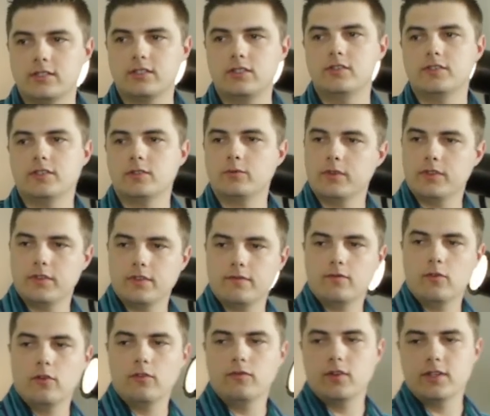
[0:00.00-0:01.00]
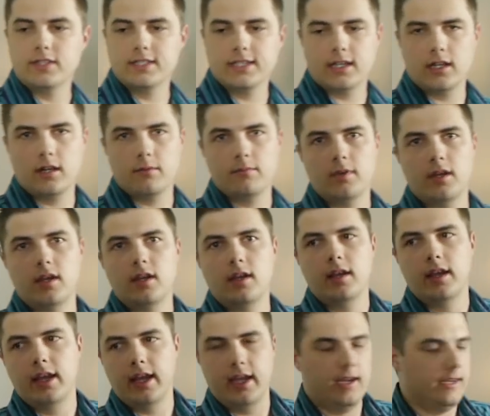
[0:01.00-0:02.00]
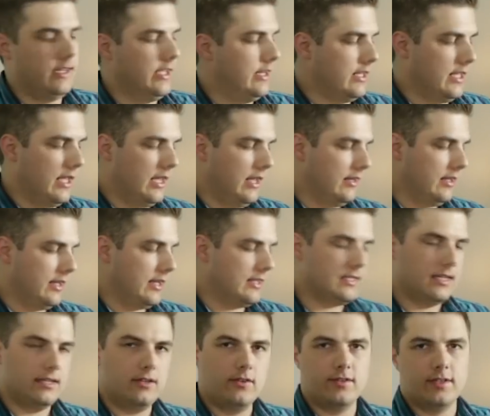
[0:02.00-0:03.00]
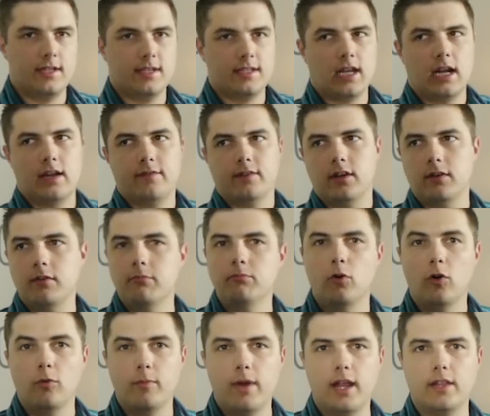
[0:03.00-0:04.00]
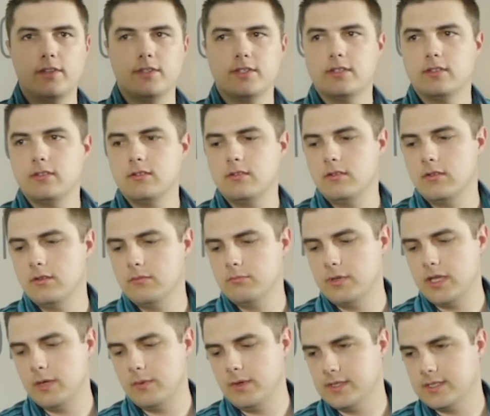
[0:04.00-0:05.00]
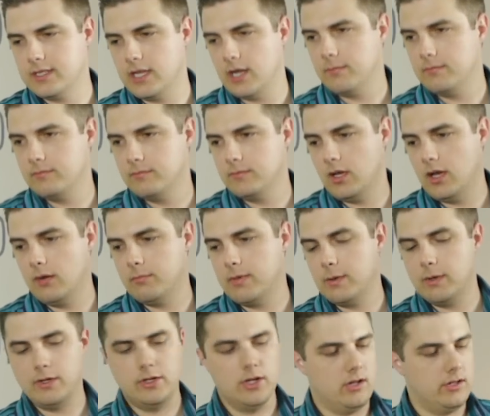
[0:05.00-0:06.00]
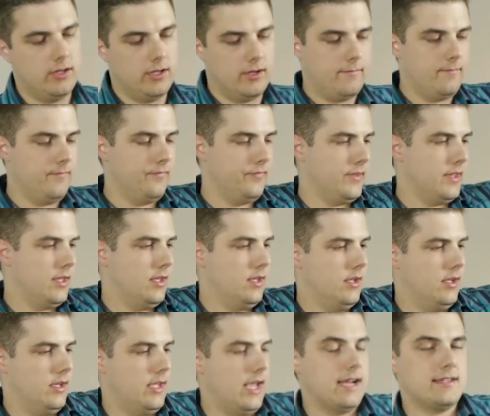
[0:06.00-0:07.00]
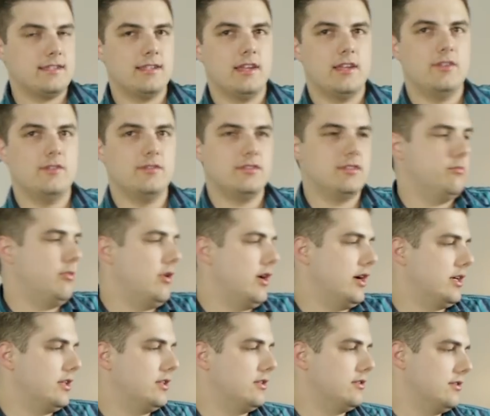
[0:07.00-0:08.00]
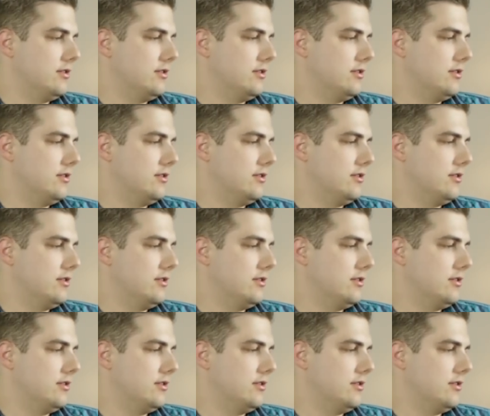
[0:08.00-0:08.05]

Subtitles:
use it with the 4 foot setup. And yet again, like I said, use it as kind of a poor man's Peewee setup, Peewee Dolly. And actually, I use the pocket